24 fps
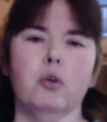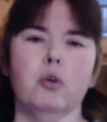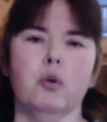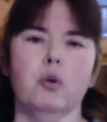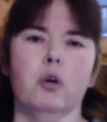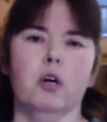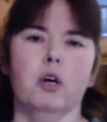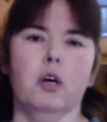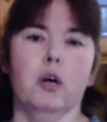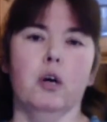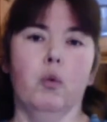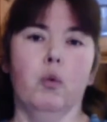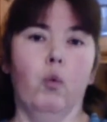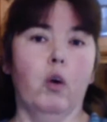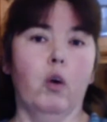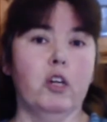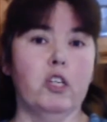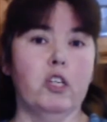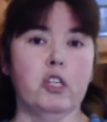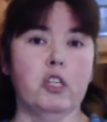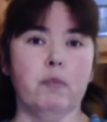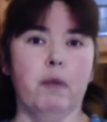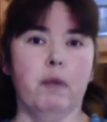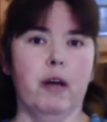to
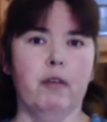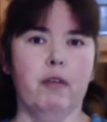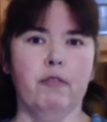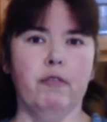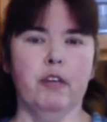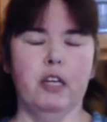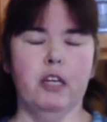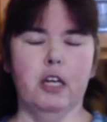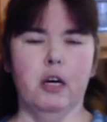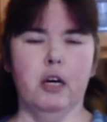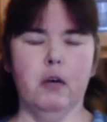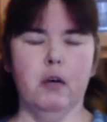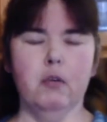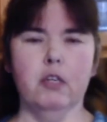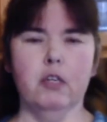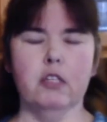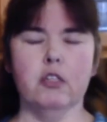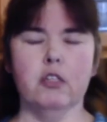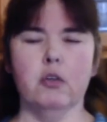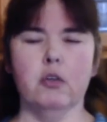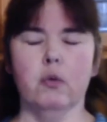watch my video.